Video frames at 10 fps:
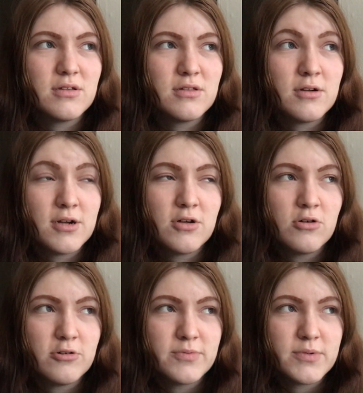in a
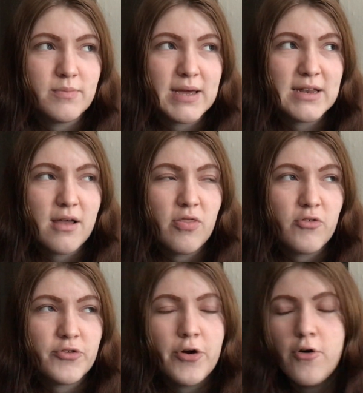hospital bed and they're
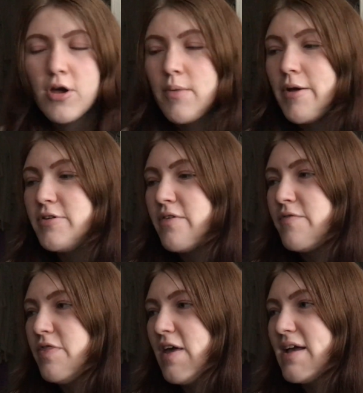talking about
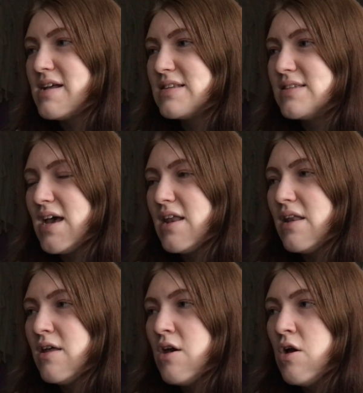different things, and
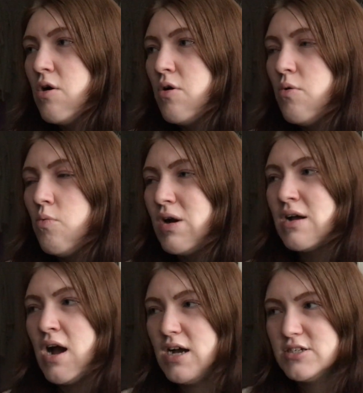one
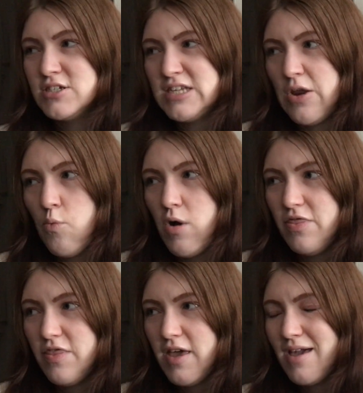character saying one
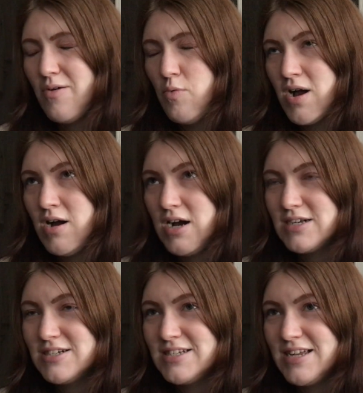thing, one
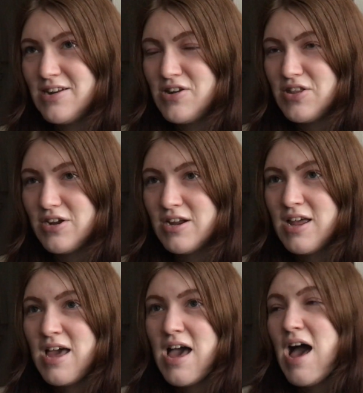character saying another,
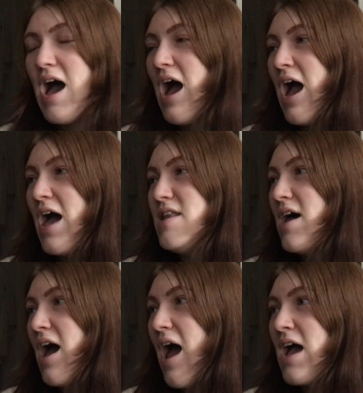and
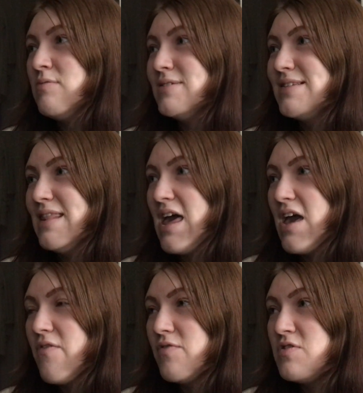I was
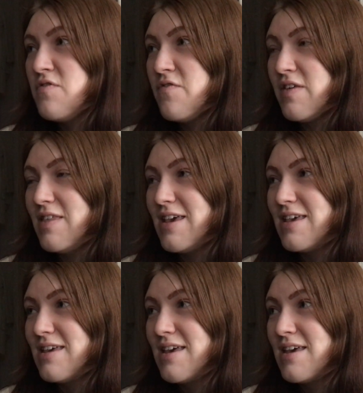left feeling